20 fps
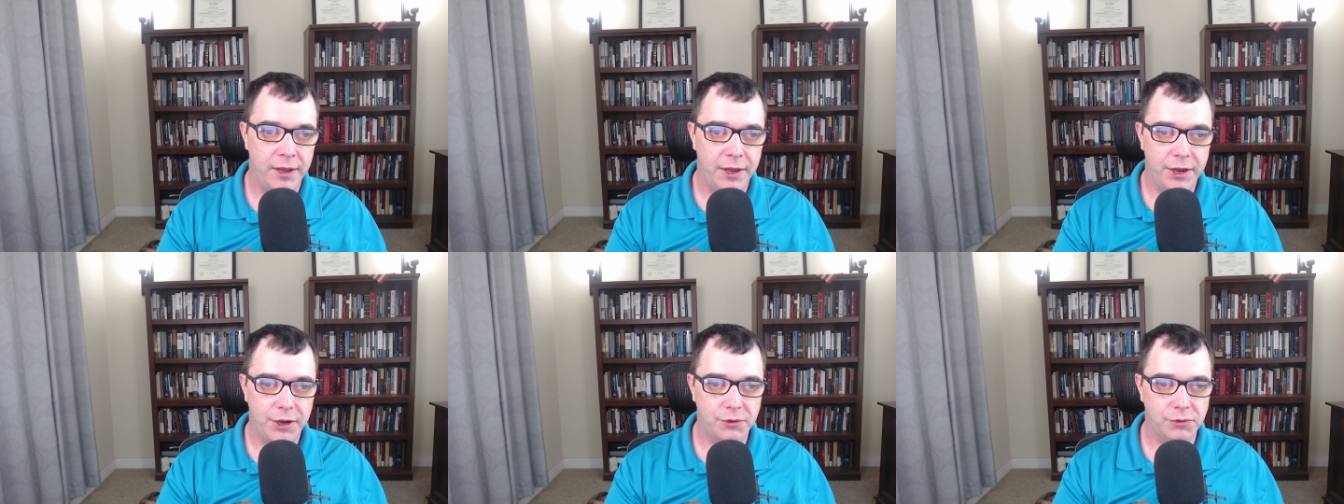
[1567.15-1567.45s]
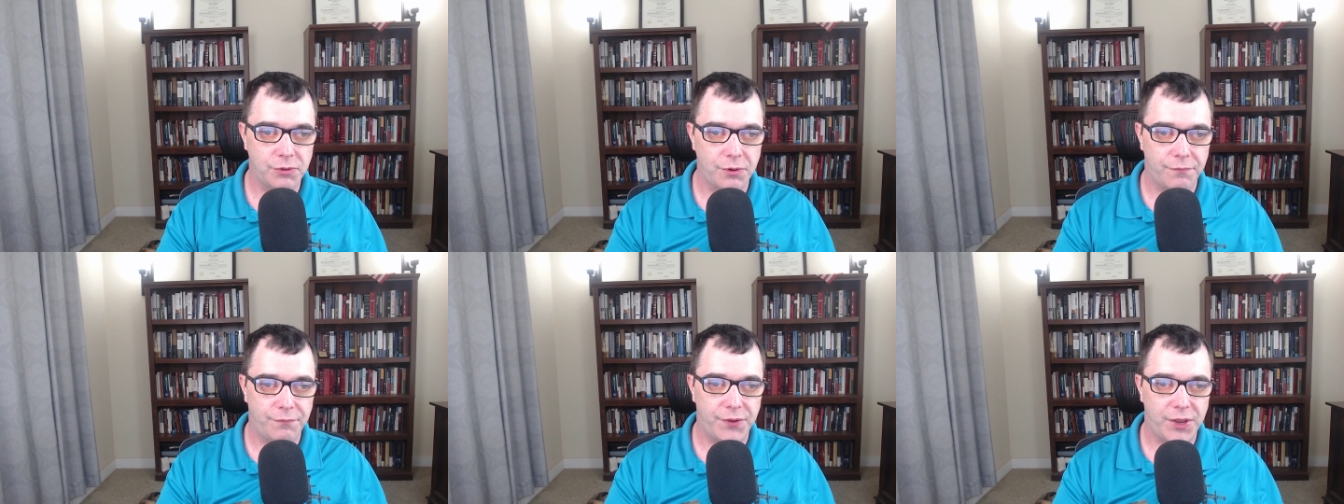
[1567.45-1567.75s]
who
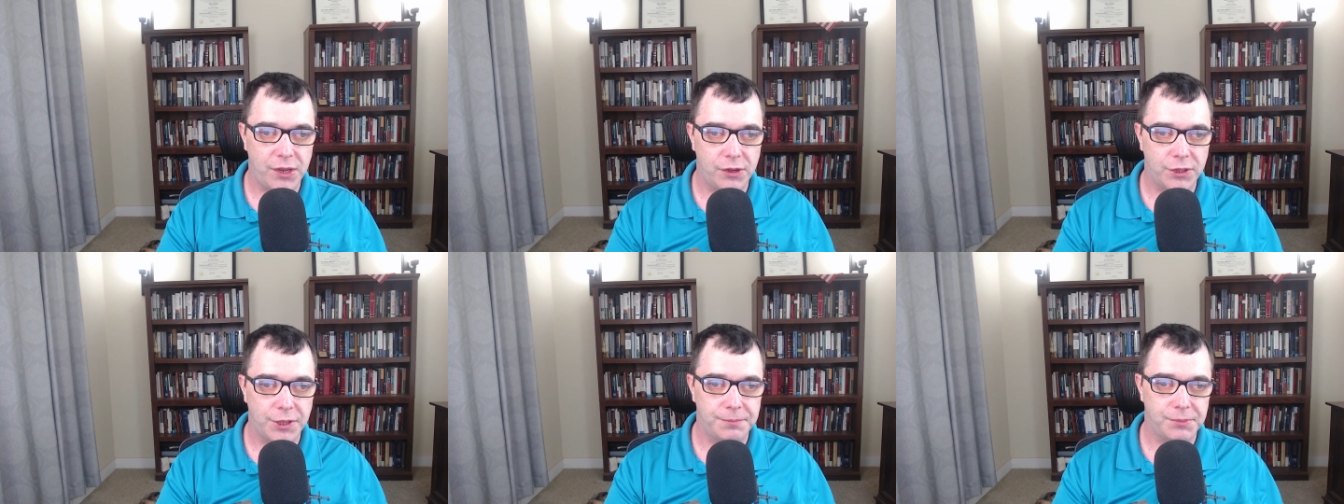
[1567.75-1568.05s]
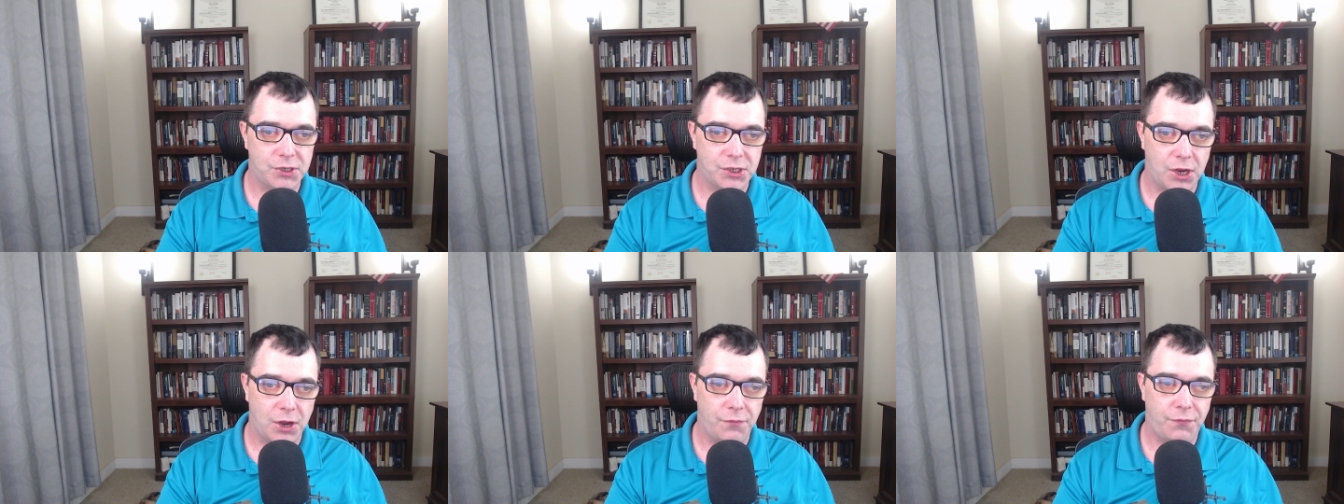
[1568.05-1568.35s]
has revealed
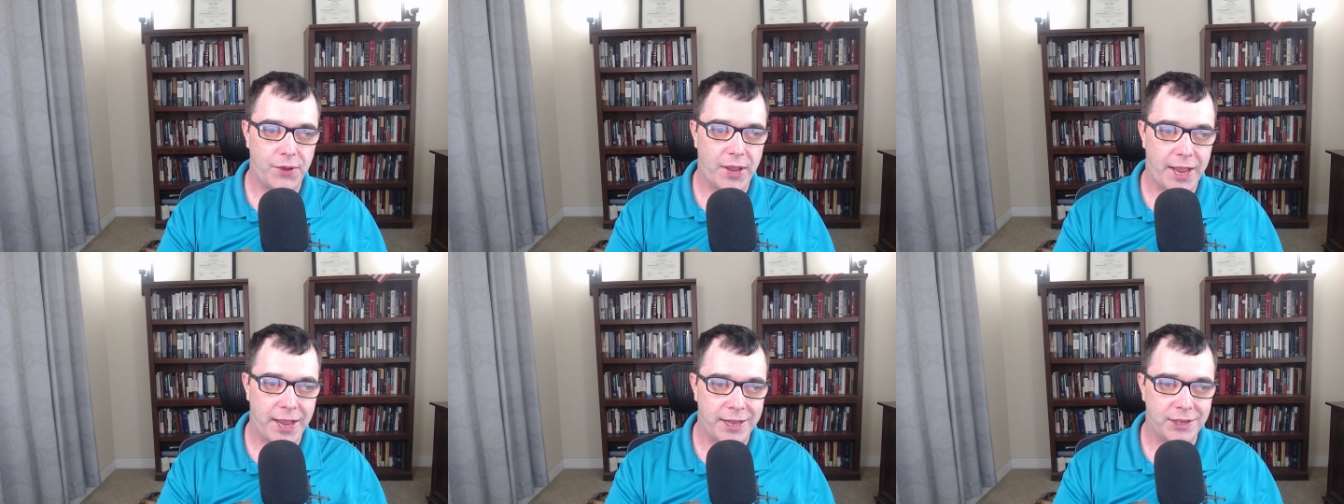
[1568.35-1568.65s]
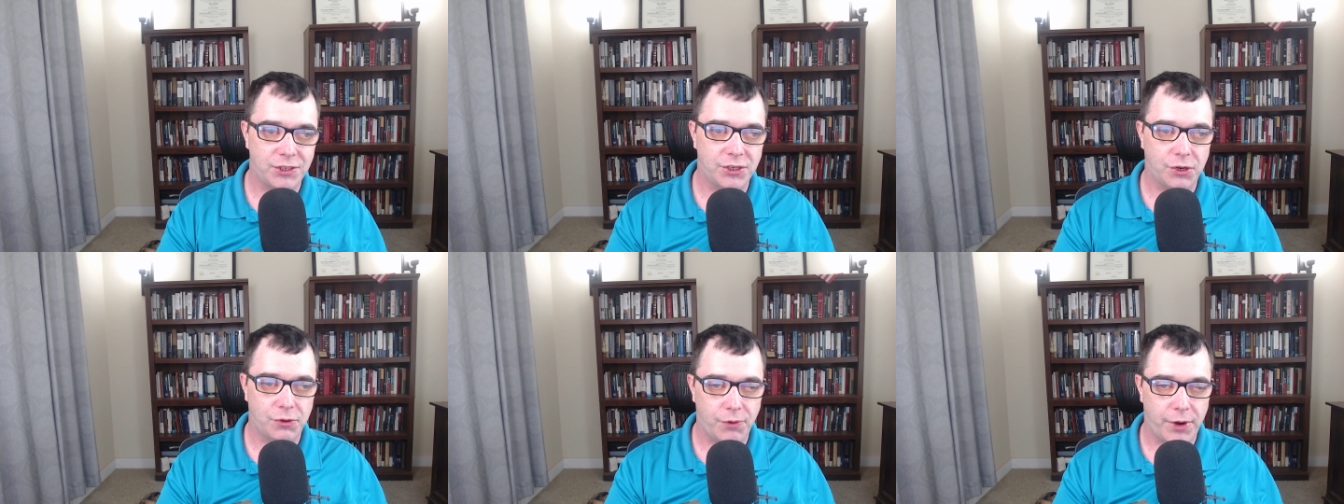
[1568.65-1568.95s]
himself
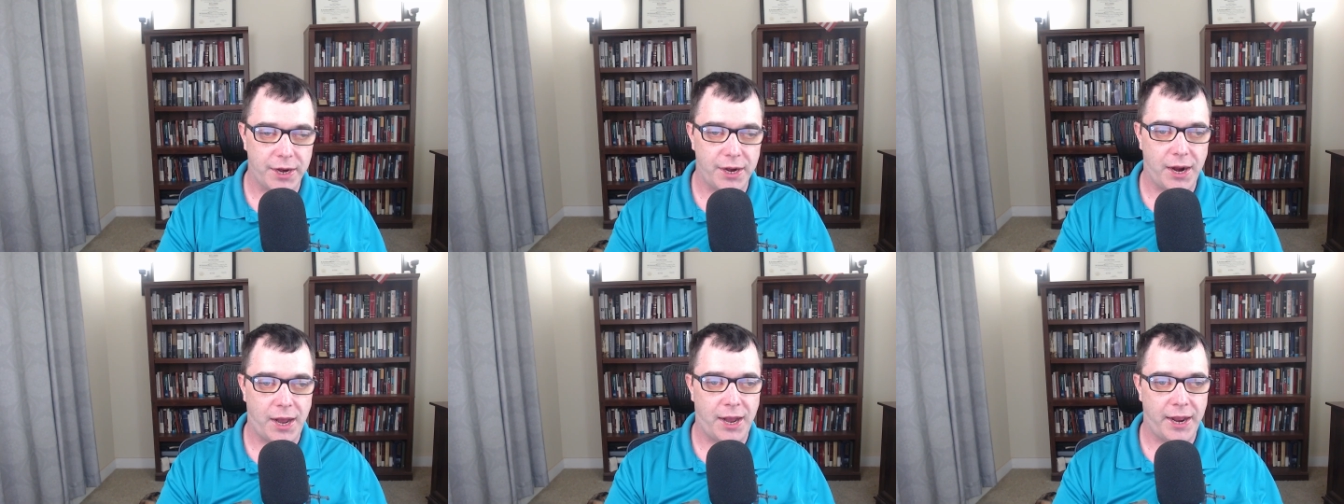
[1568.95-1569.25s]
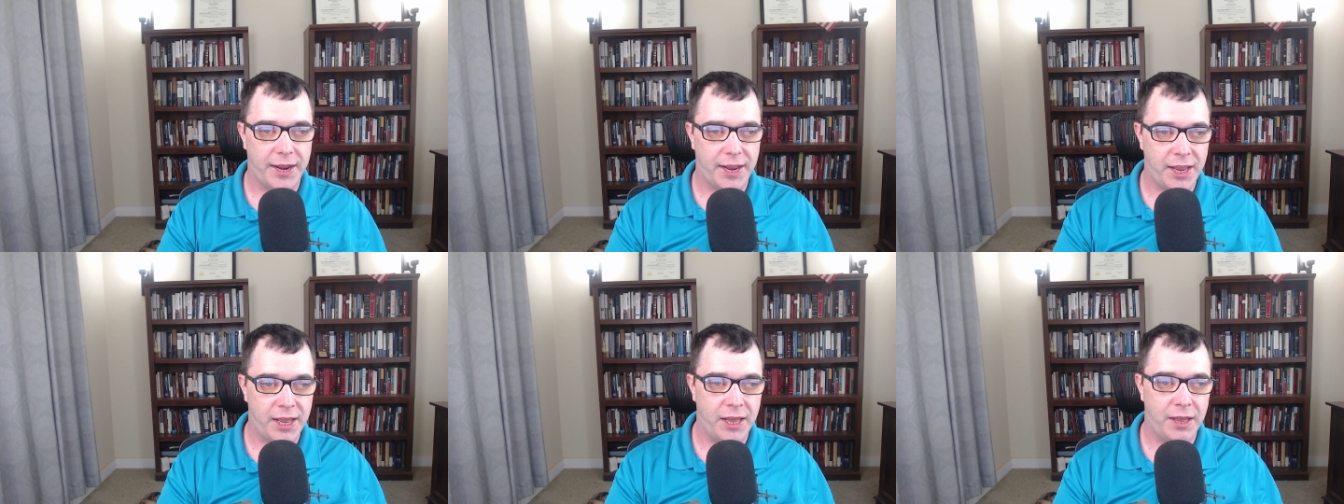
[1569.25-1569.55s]
as the great
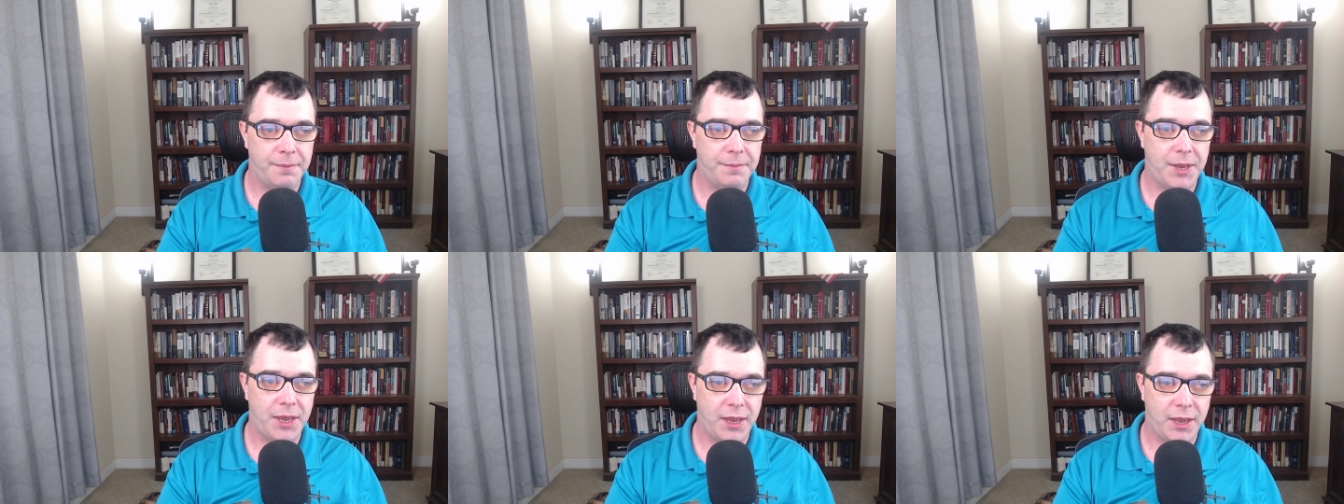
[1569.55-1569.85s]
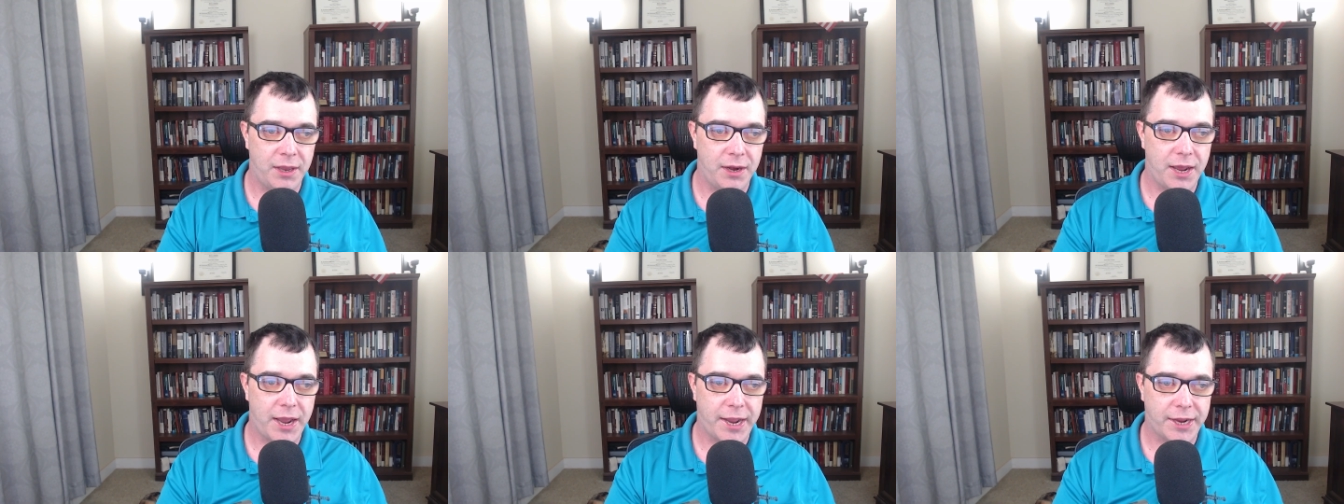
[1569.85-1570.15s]
I Am
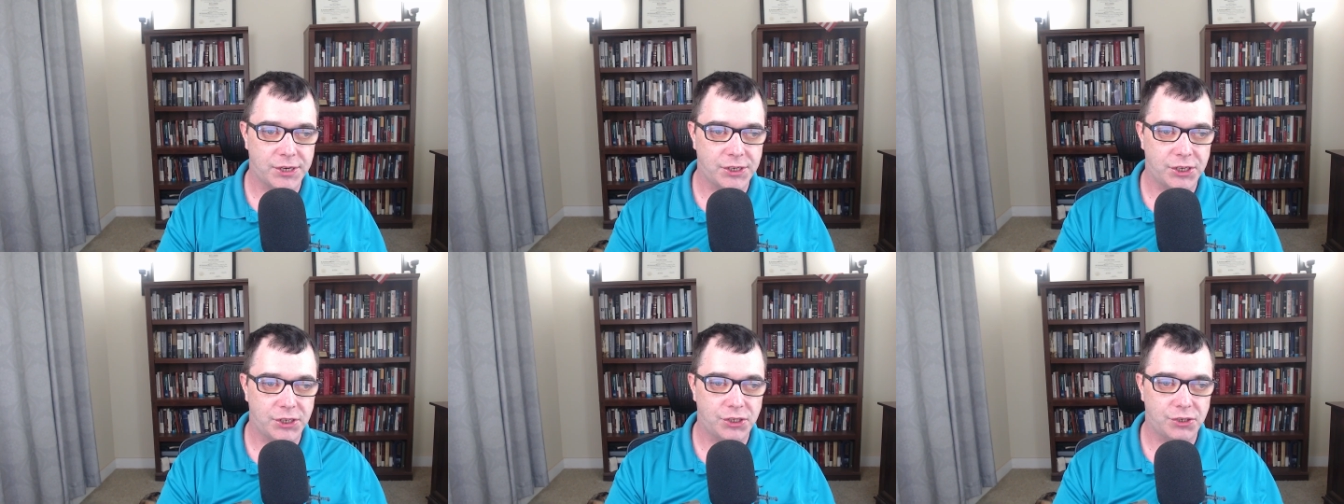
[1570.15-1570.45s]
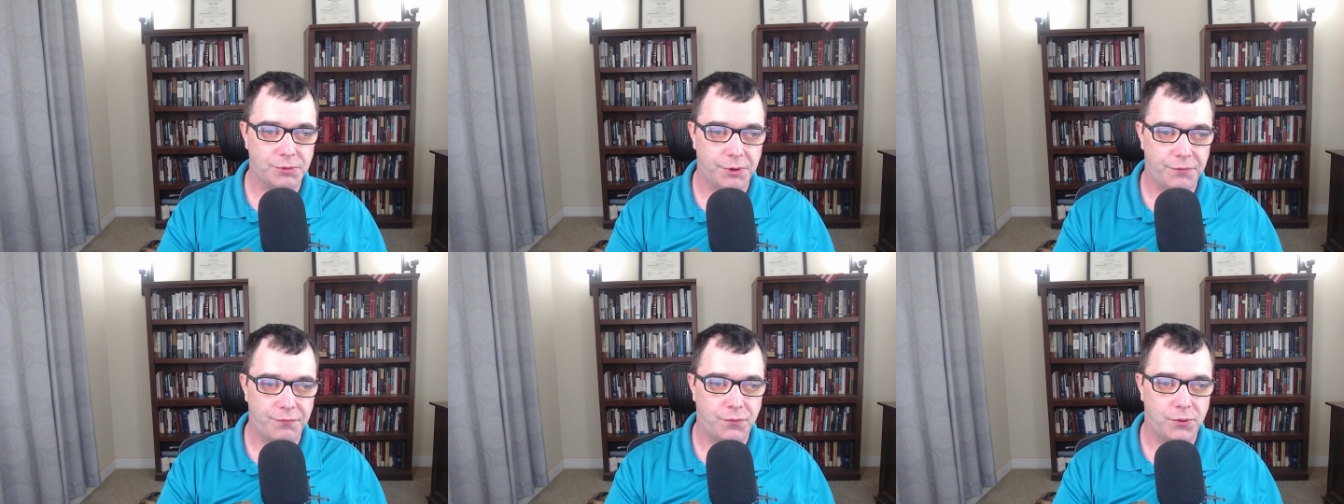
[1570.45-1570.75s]
in Exodus
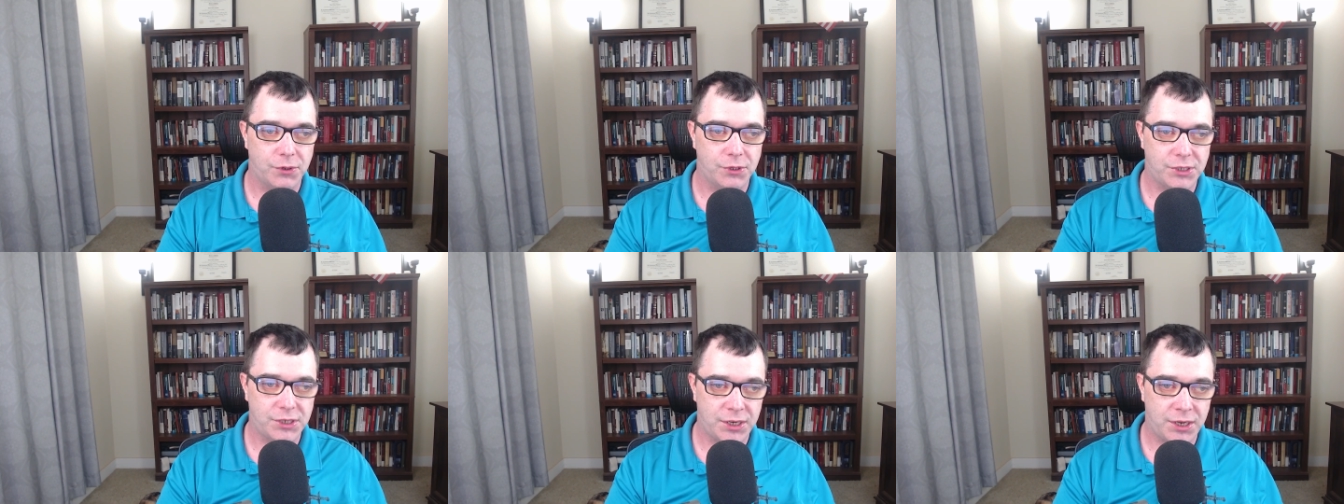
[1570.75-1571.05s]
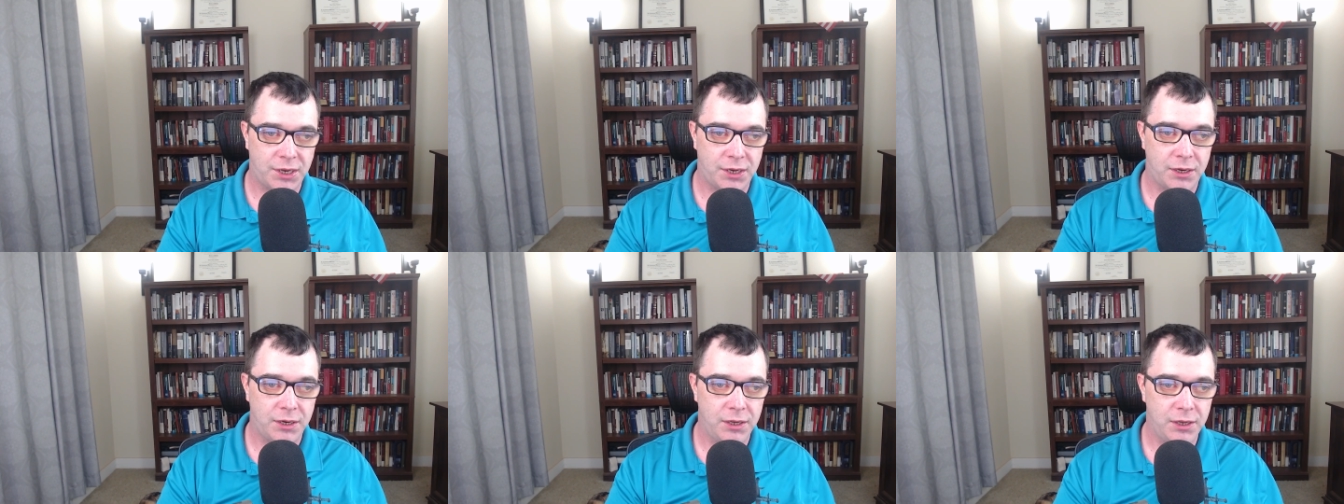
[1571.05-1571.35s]
three
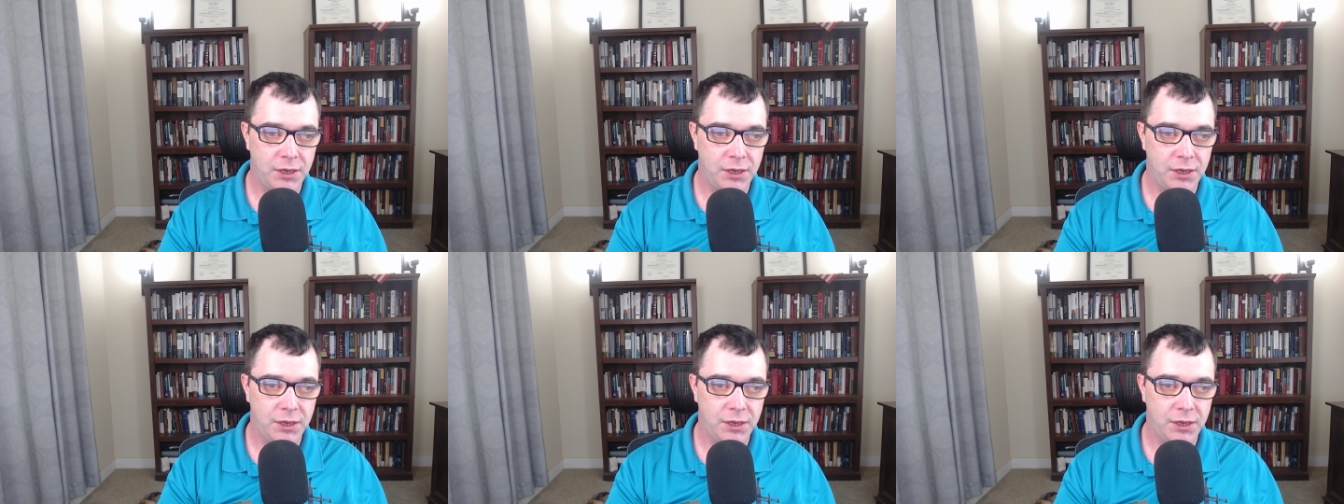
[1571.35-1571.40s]
fourteen.